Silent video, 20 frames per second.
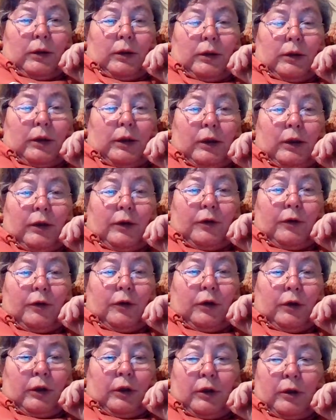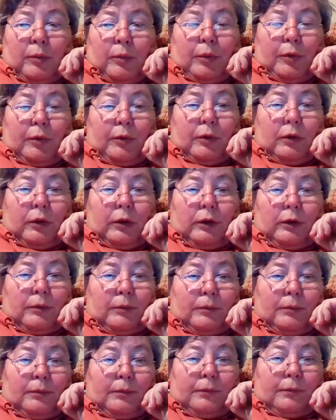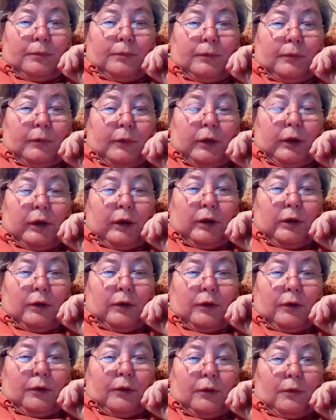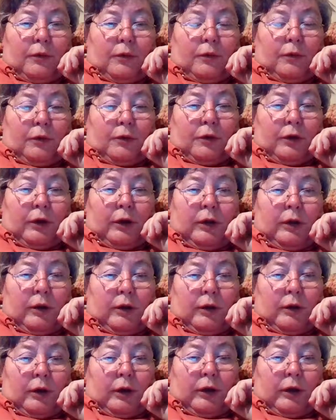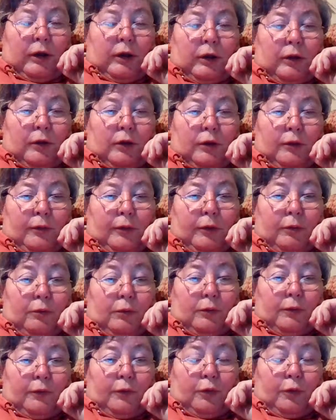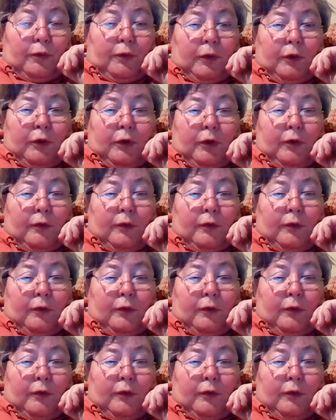Then they turn up. They had 3 identical photos.